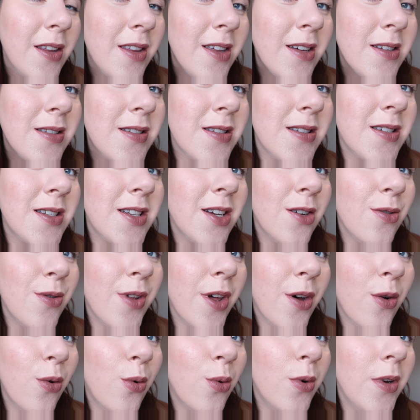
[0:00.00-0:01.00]
There's still
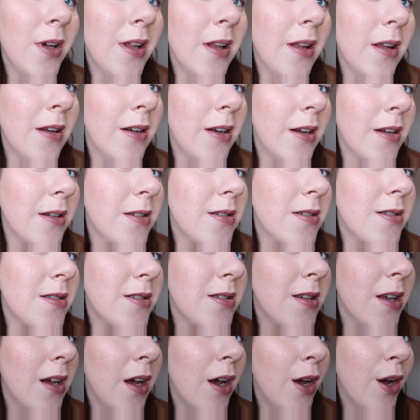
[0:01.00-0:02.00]
that
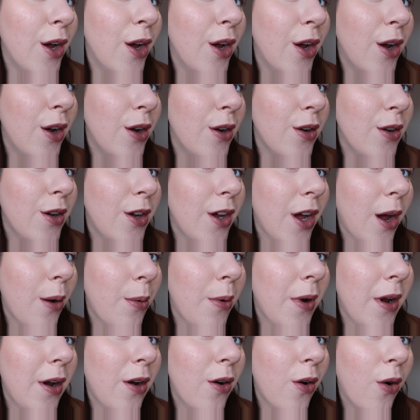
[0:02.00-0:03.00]
oiliness
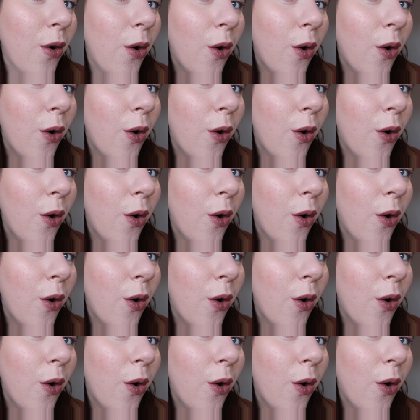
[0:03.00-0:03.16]
going